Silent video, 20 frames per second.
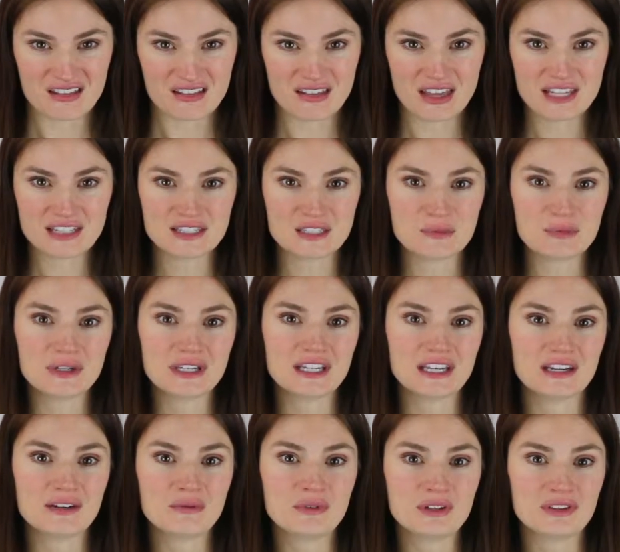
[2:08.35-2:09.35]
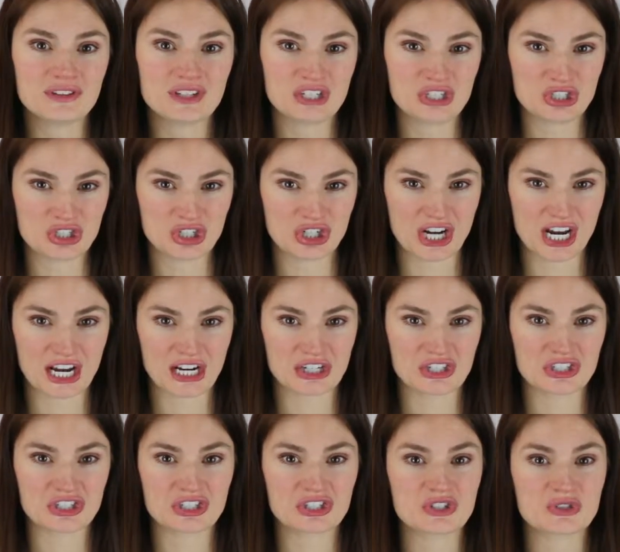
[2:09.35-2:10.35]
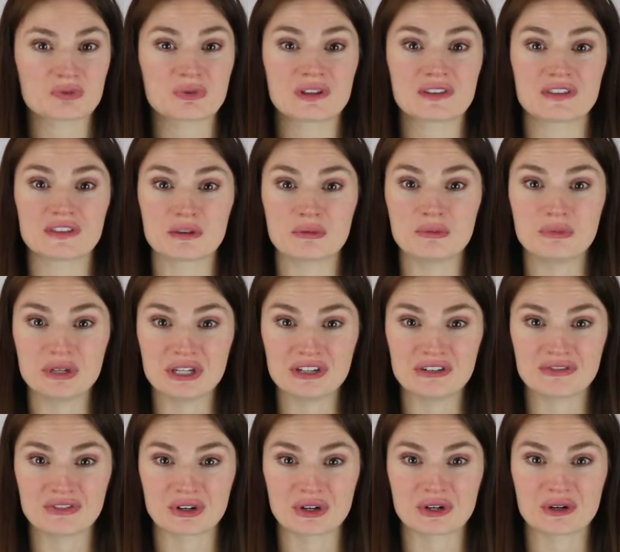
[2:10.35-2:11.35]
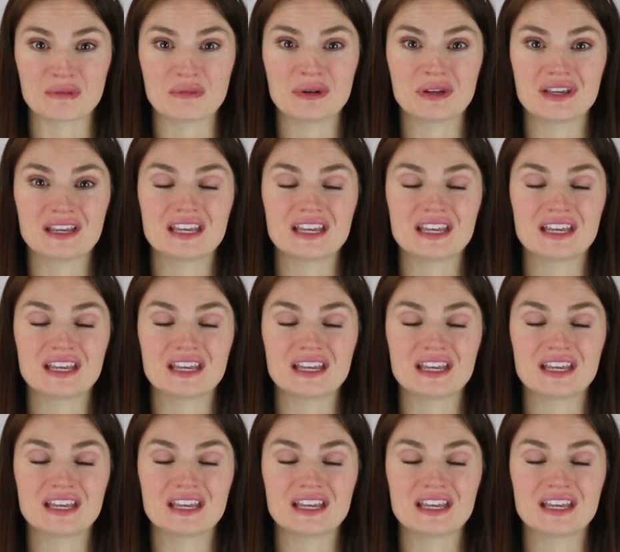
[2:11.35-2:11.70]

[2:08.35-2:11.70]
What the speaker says: Let's begin with contractions with the be verb